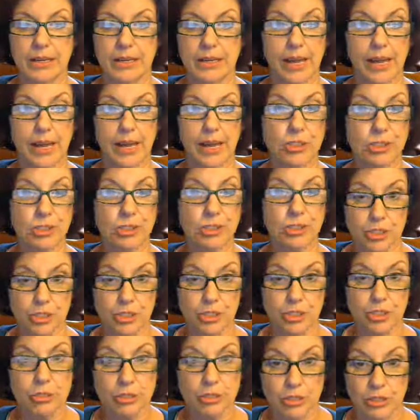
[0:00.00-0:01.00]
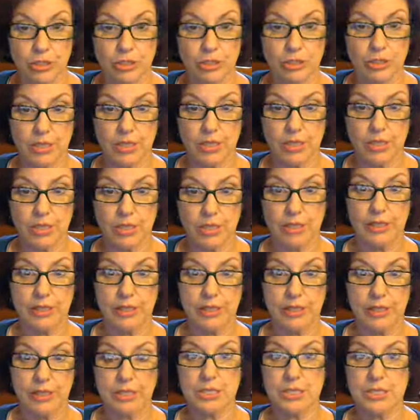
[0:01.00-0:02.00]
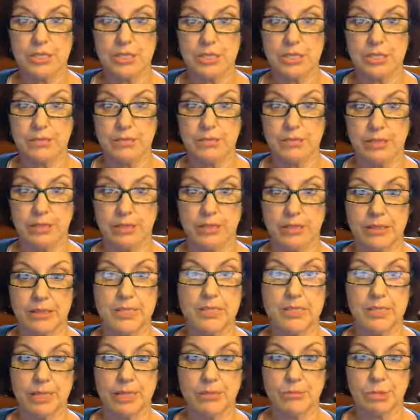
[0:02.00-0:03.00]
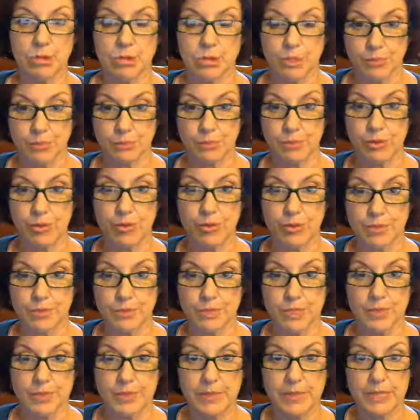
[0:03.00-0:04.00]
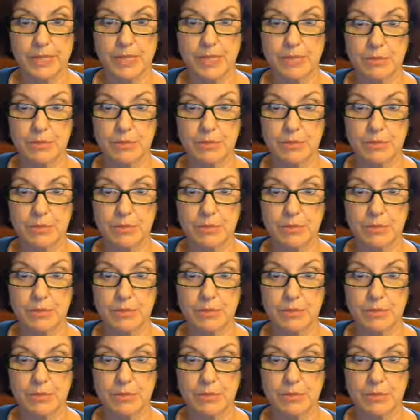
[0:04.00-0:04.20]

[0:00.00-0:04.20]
actually tutor. he was in at the same nursing program as me.